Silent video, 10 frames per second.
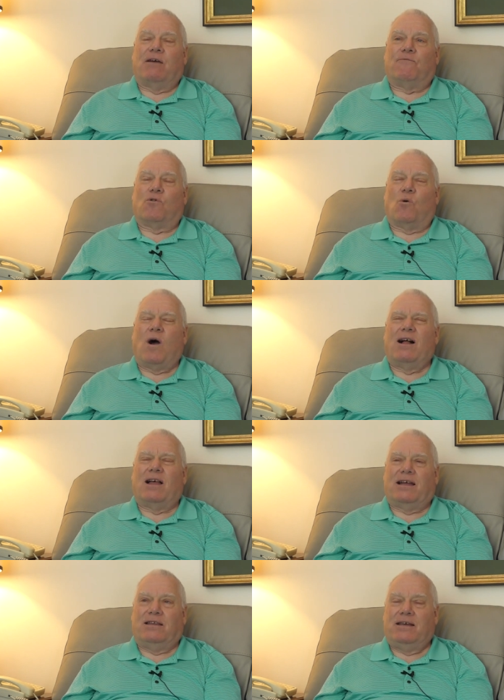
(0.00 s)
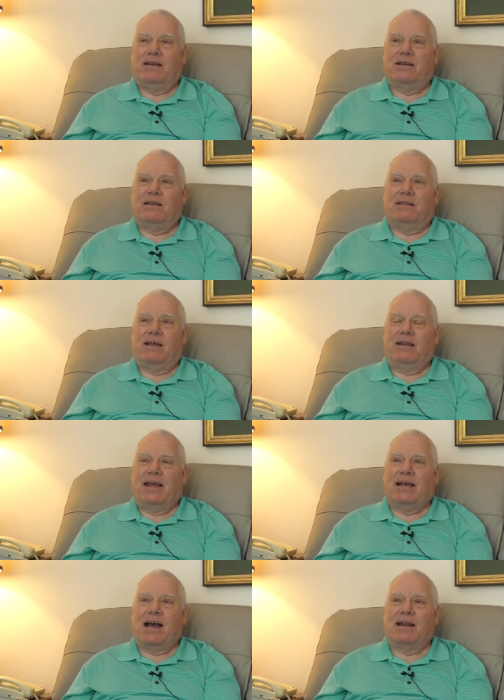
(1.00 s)
and for a while I did, and
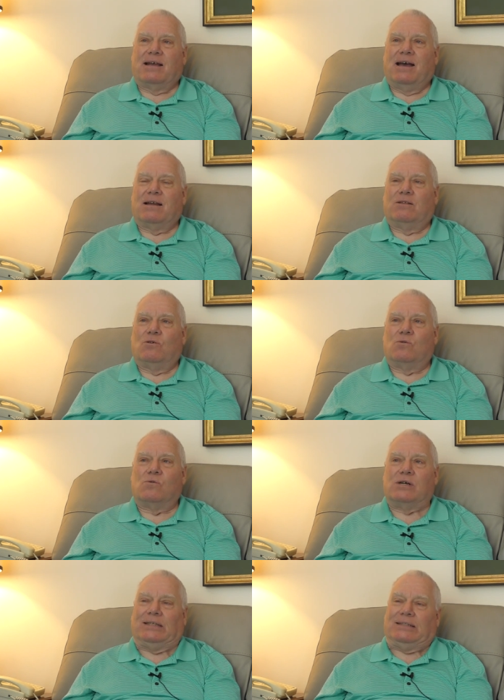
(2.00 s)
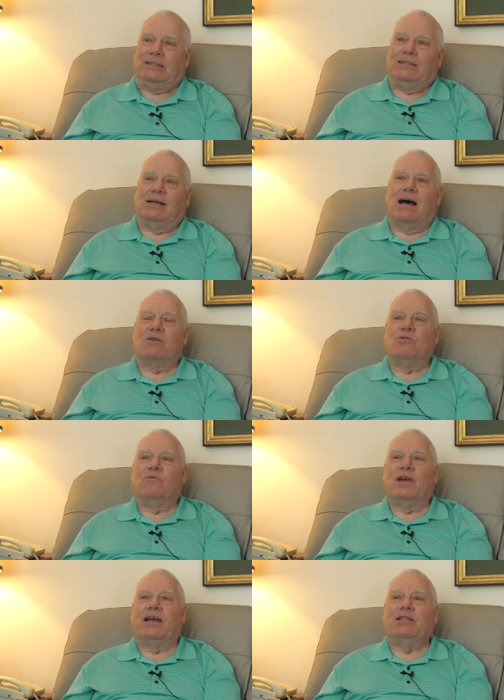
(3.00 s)
then they kind of got a little. I don't
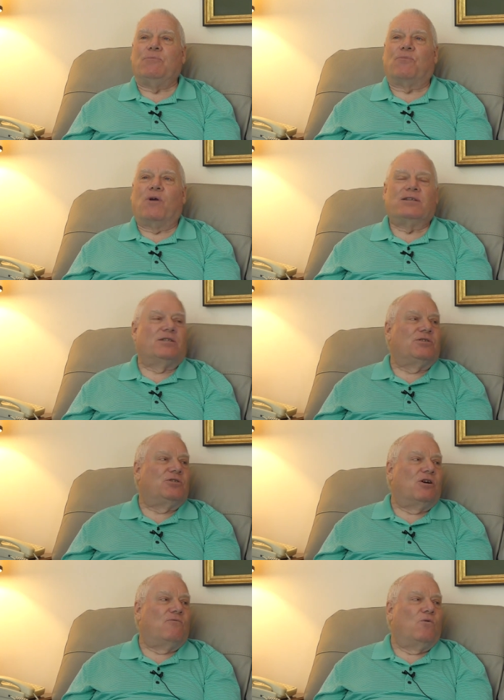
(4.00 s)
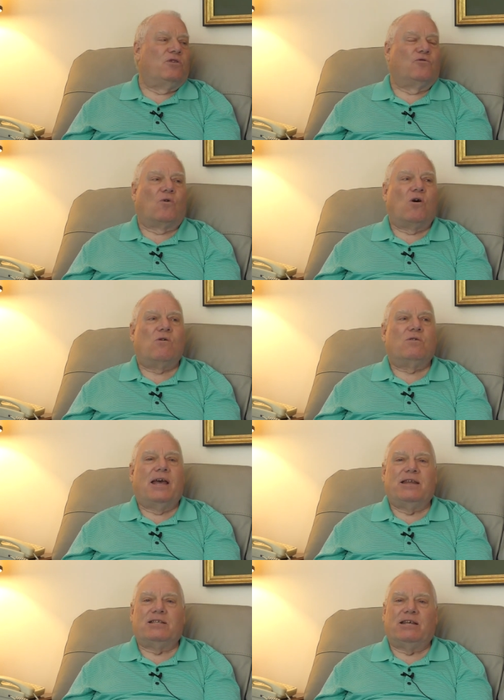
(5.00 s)
know if they got depressed and stuff,
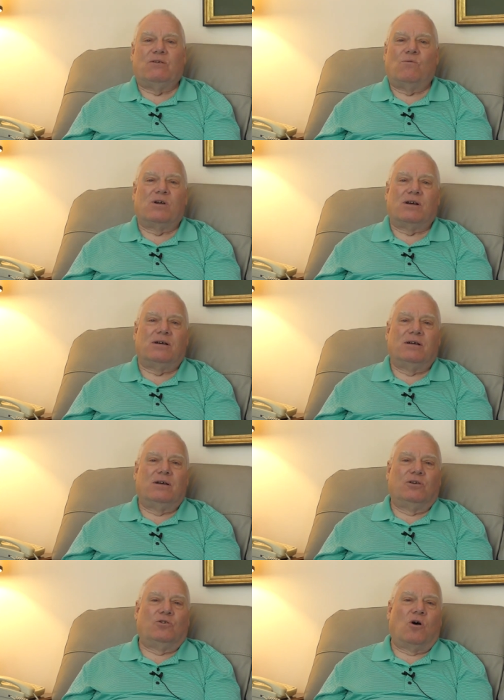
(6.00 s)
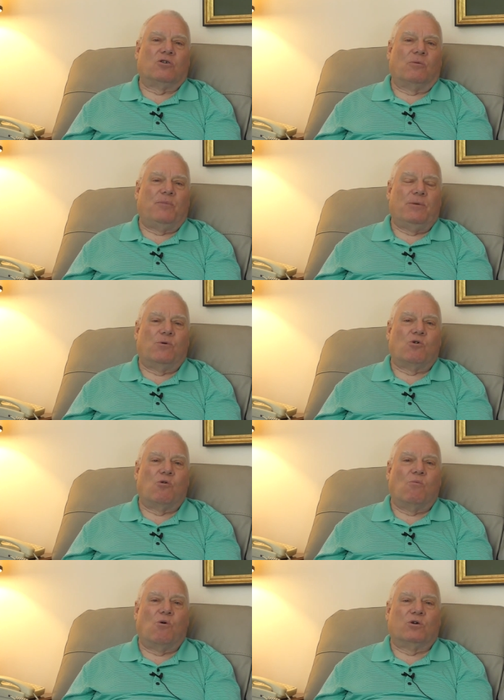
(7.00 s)
withdrawn. They just didn't want to talk to people
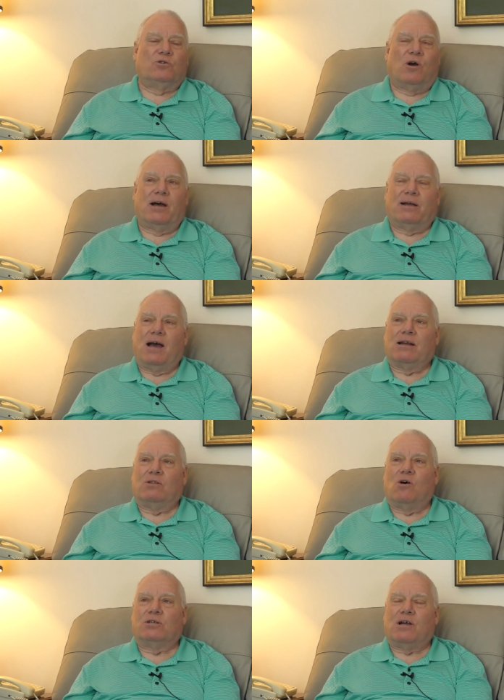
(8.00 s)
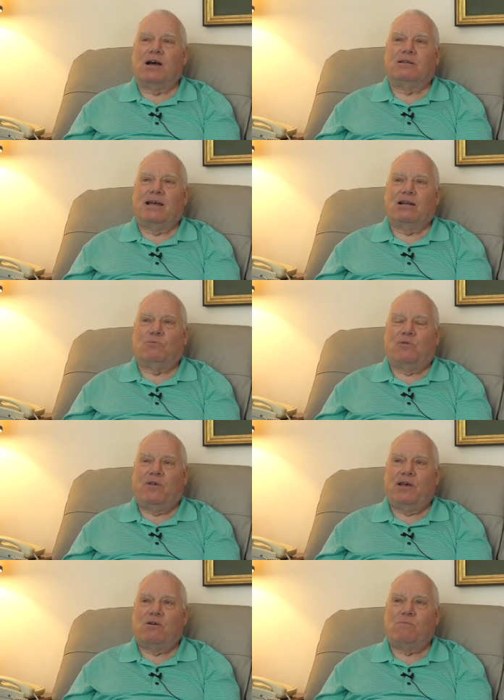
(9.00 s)
no more, so I kind of lost contact
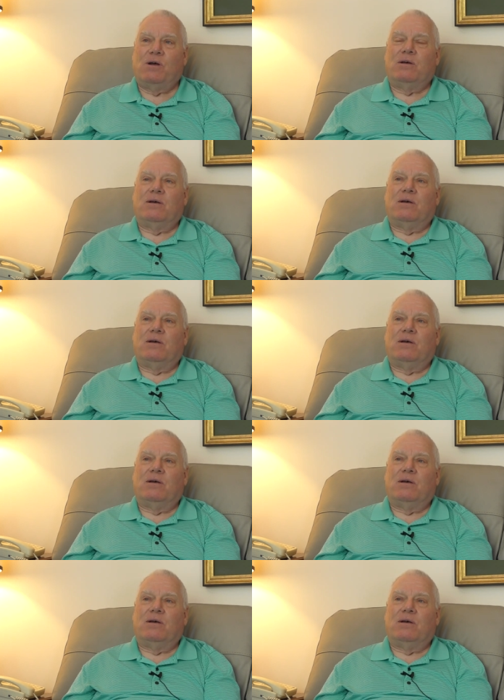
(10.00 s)
with them.